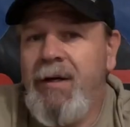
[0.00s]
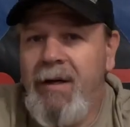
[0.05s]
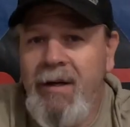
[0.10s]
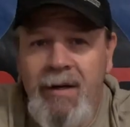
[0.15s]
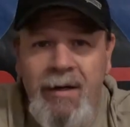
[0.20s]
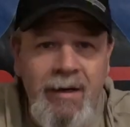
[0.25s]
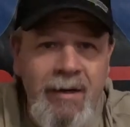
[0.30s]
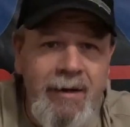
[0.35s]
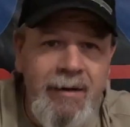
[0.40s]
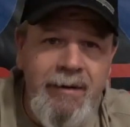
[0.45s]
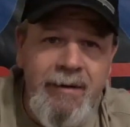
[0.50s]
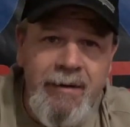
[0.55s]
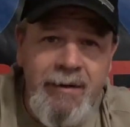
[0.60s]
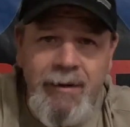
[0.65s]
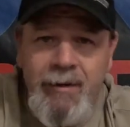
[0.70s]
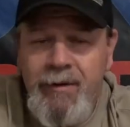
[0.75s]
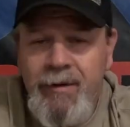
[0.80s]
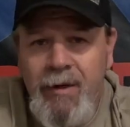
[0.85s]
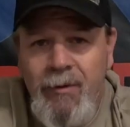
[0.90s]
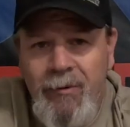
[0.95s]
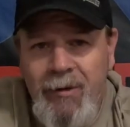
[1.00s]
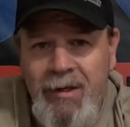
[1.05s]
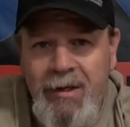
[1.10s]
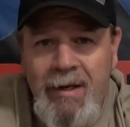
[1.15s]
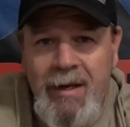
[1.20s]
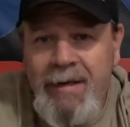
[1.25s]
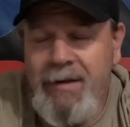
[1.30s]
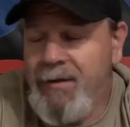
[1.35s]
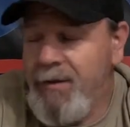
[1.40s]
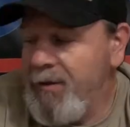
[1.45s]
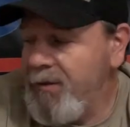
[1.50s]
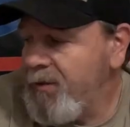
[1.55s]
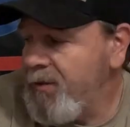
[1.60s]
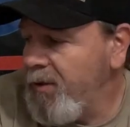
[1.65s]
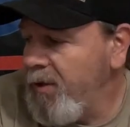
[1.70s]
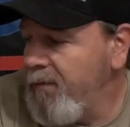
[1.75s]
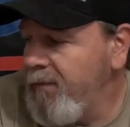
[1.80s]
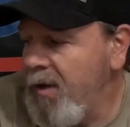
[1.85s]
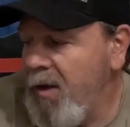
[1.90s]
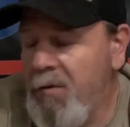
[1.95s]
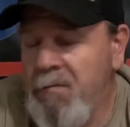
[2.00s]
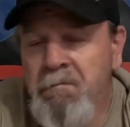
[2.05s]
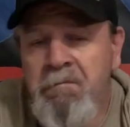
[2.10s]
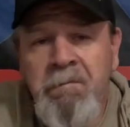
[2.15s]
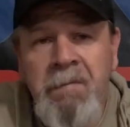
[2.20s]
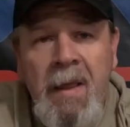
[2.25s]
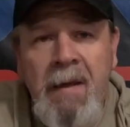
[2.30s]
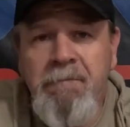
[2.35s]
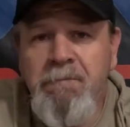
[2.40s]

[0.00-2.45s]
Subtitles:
and you know, they really liked the servo.